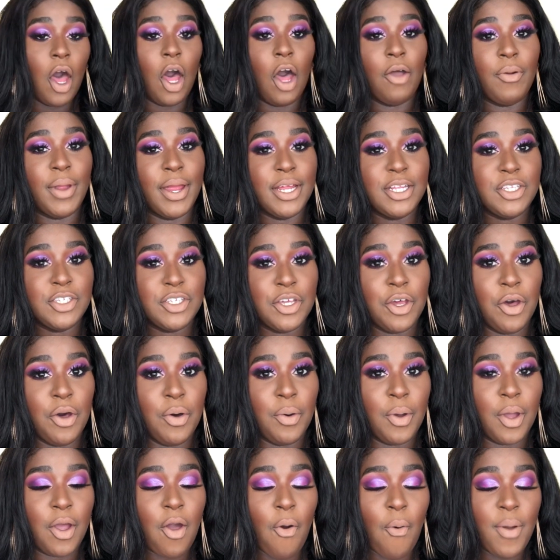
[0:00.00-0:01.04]
All right,
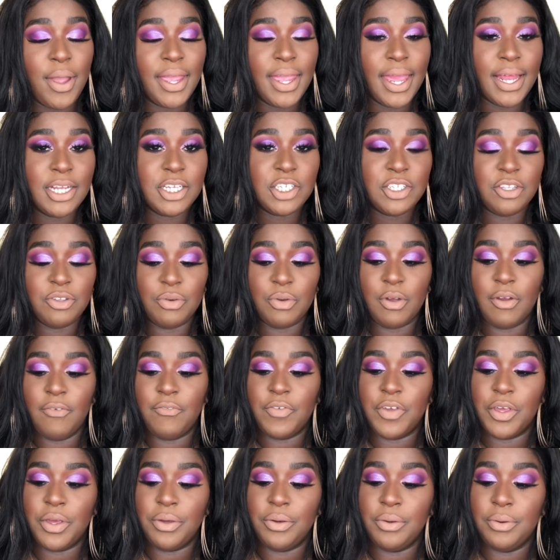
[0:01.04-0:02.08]
so going into the
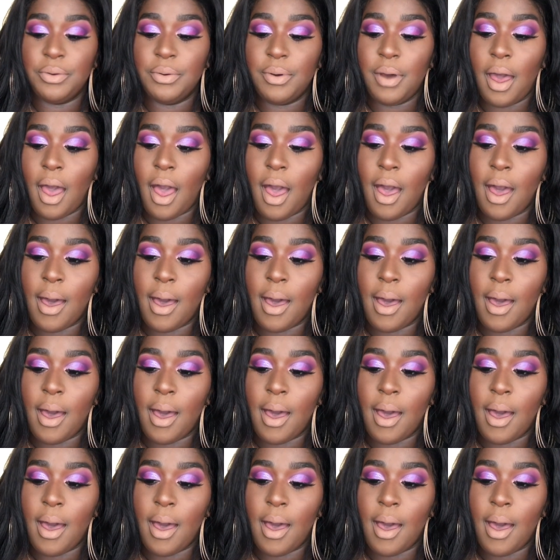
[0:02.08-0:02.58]
review,